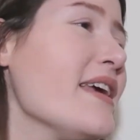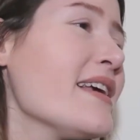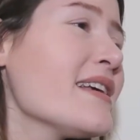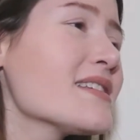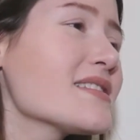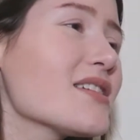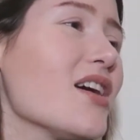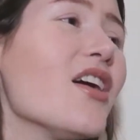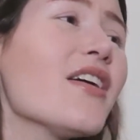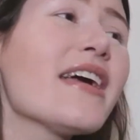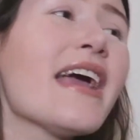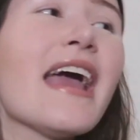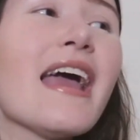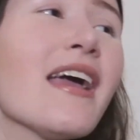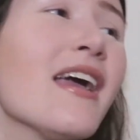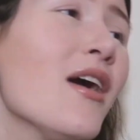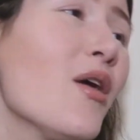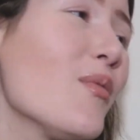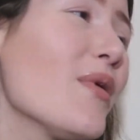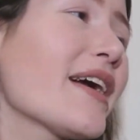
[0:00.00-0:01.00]
wings?
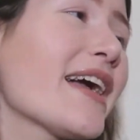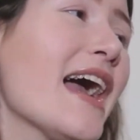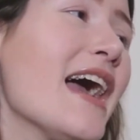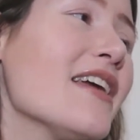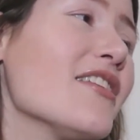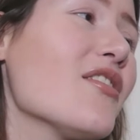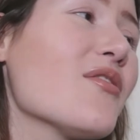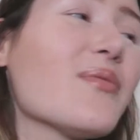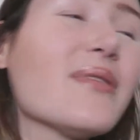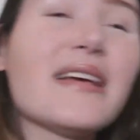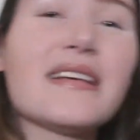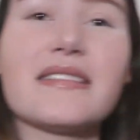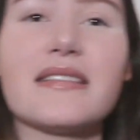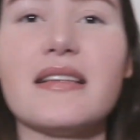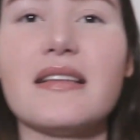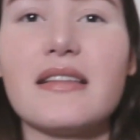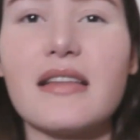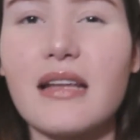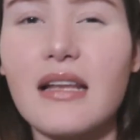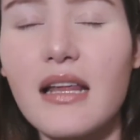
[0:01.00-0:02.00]
Okay, what kind of wings?
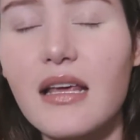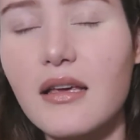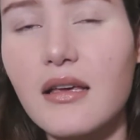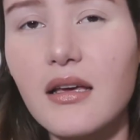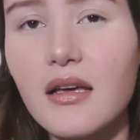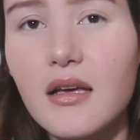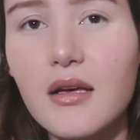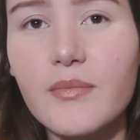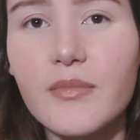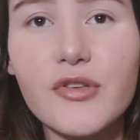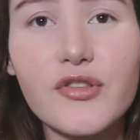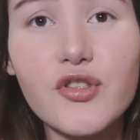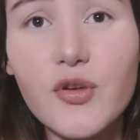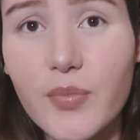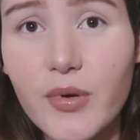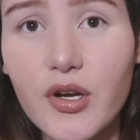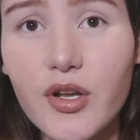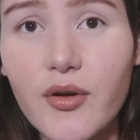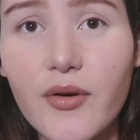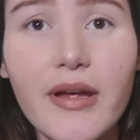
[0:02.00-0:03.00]
And they'd, like, be
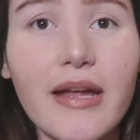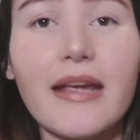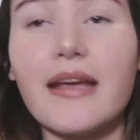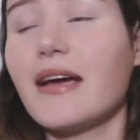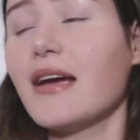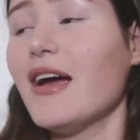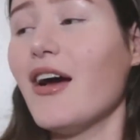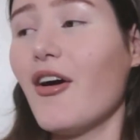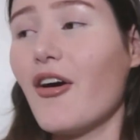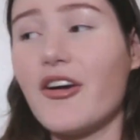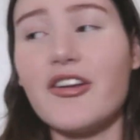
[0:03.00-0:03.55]
super annoying.